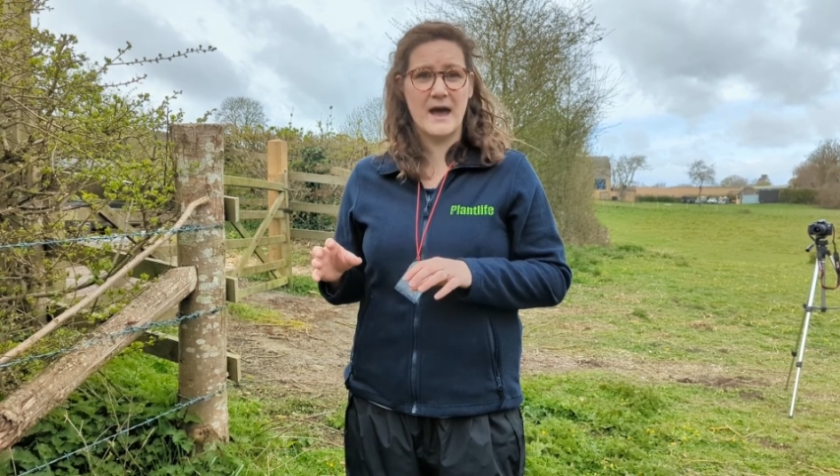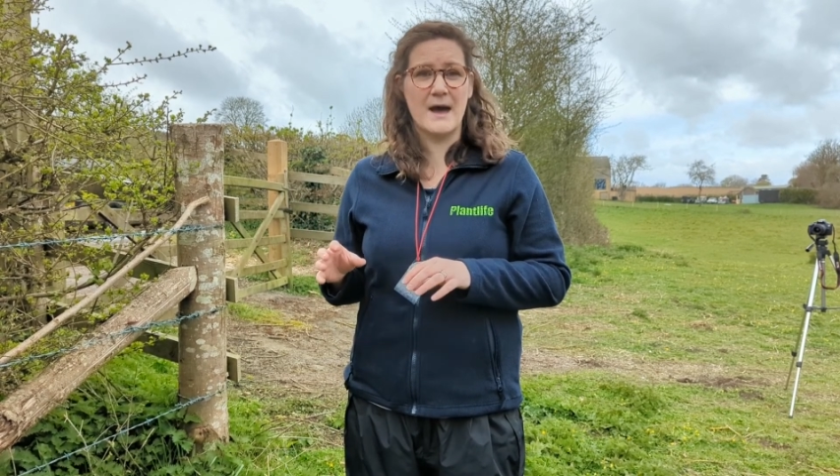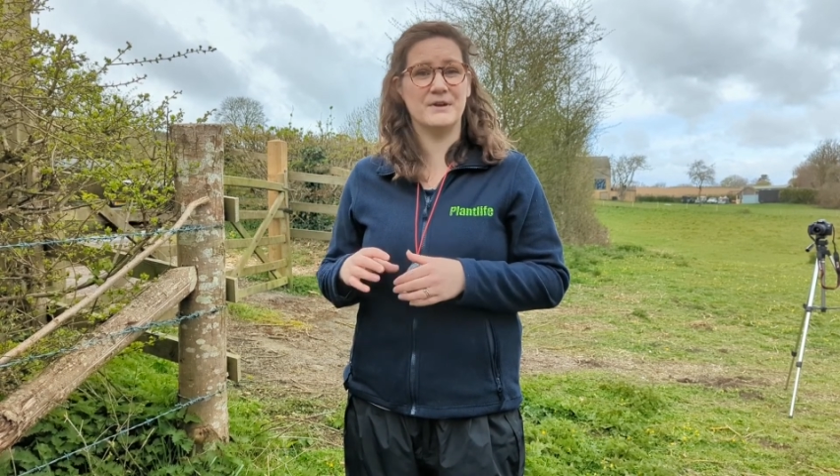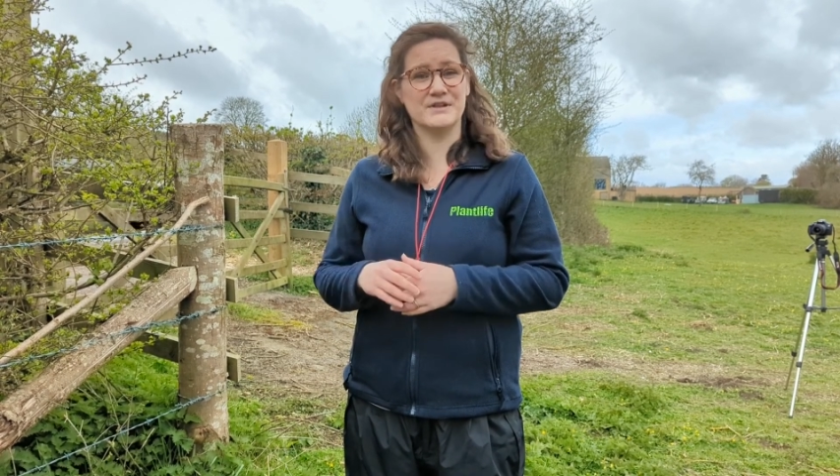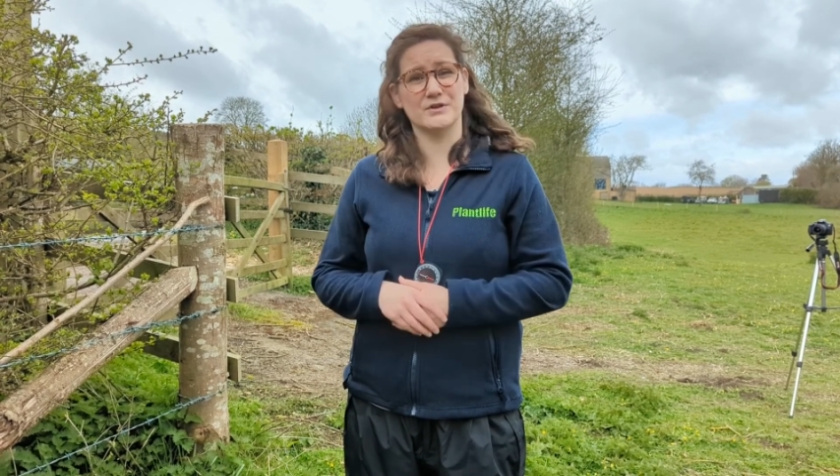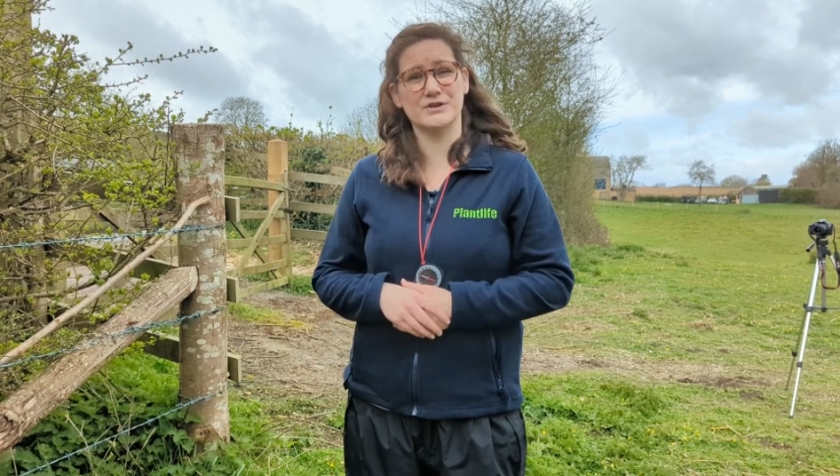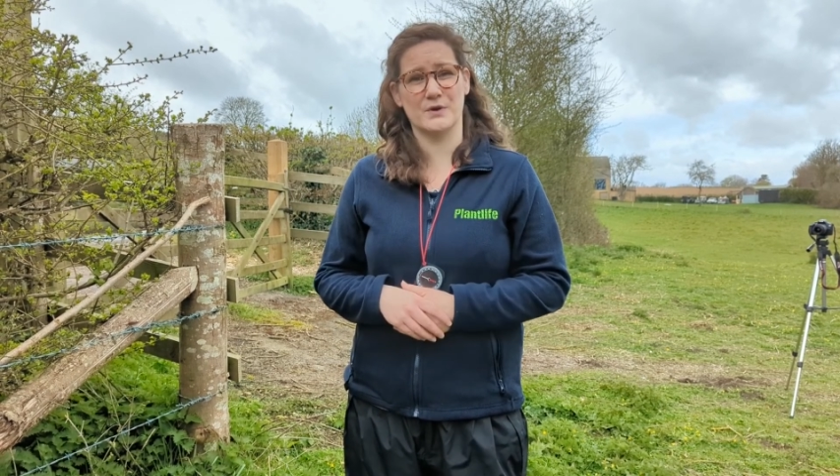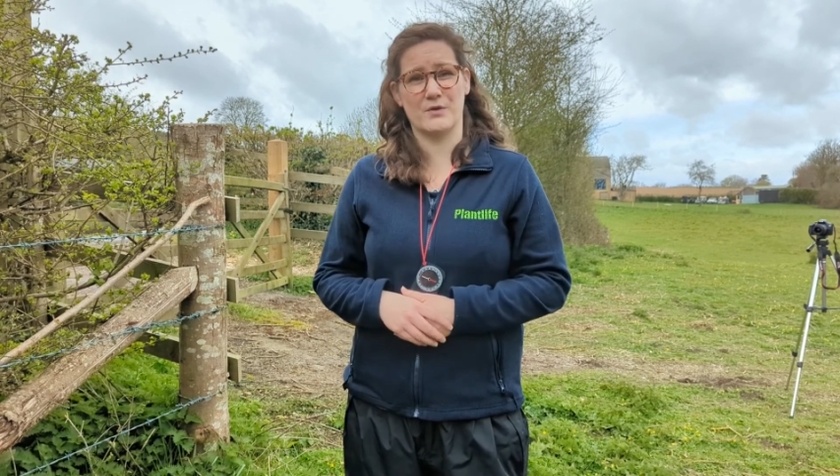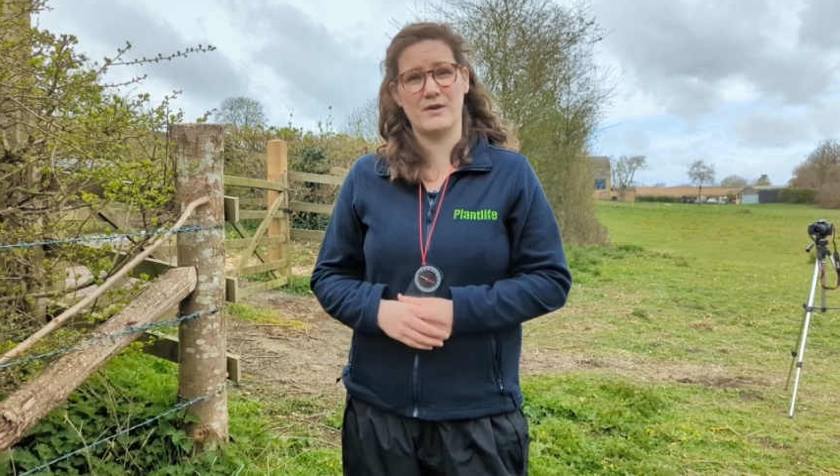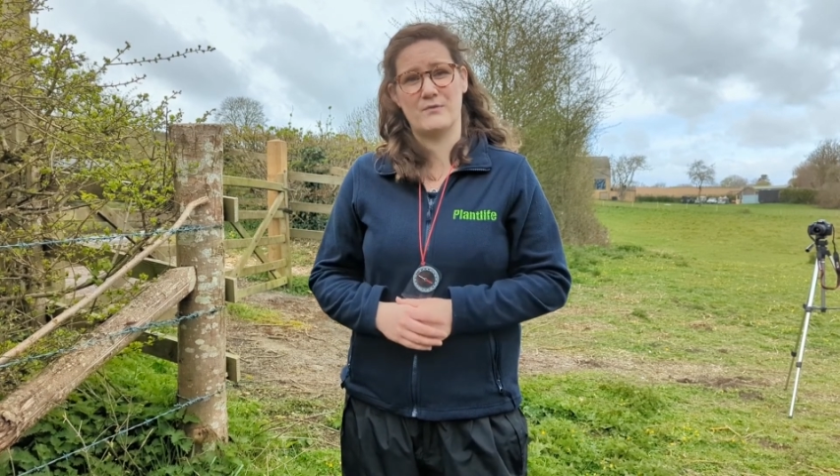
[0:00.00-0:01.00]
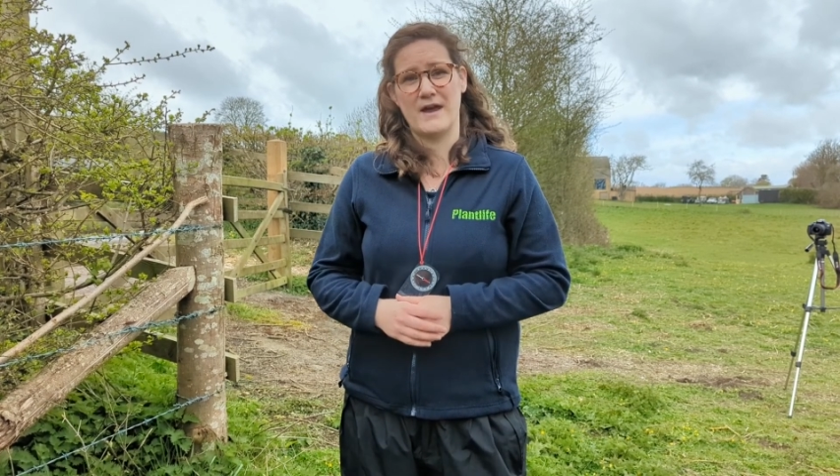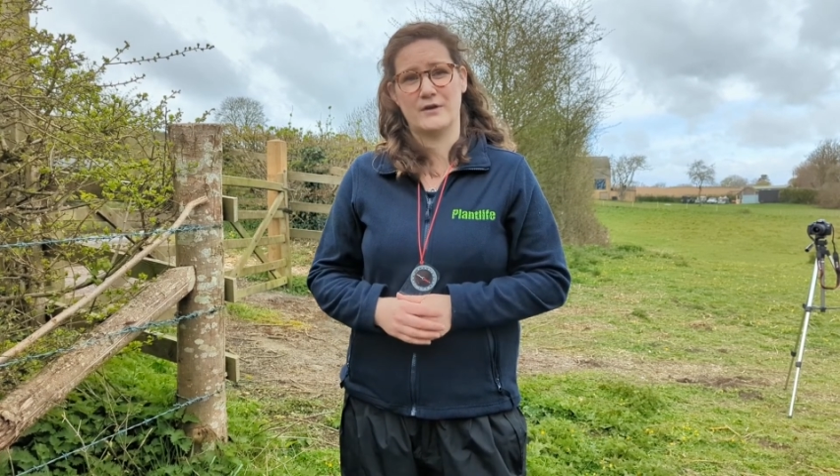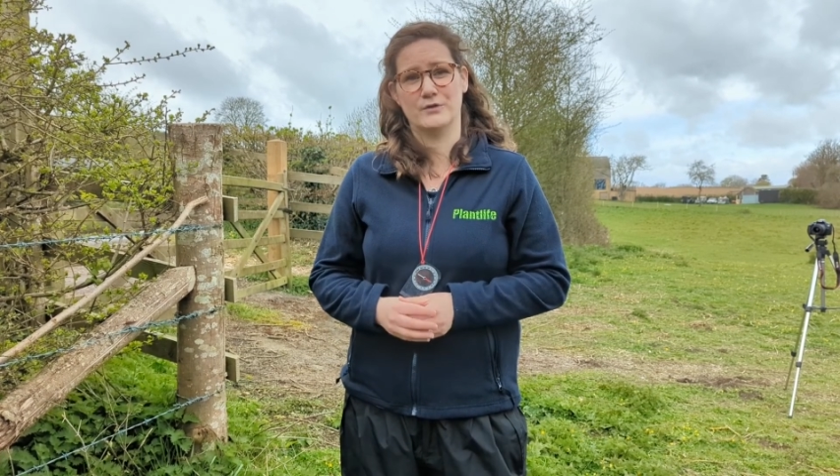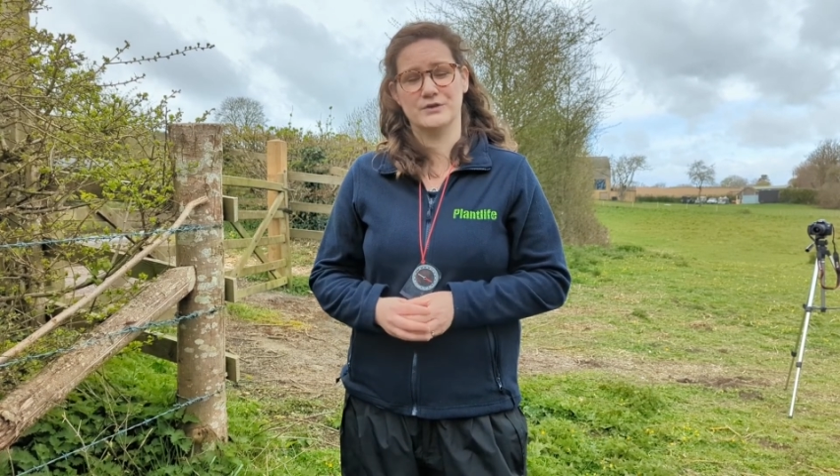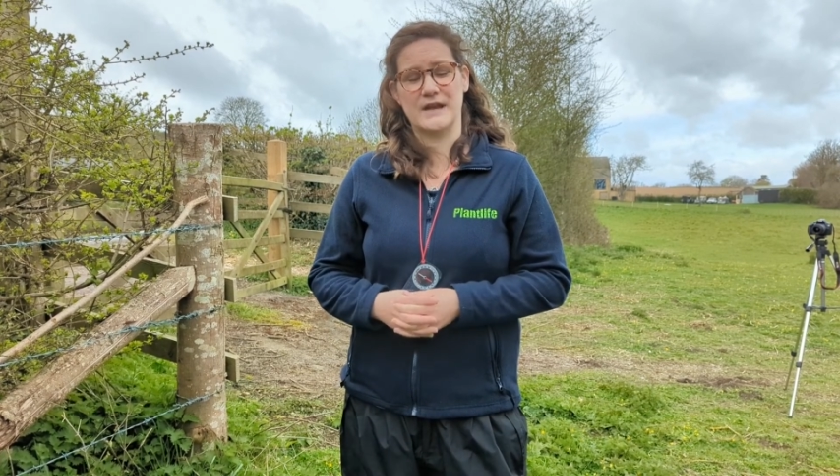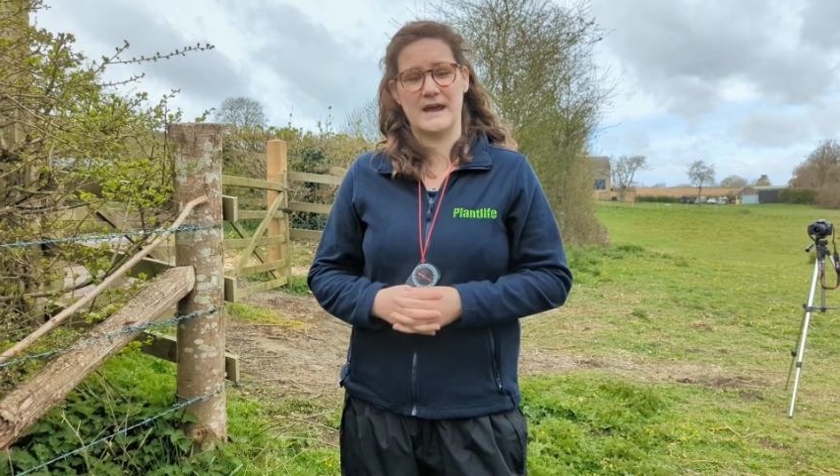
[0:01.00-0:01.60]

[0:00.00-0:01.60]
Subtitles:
but it's also a great record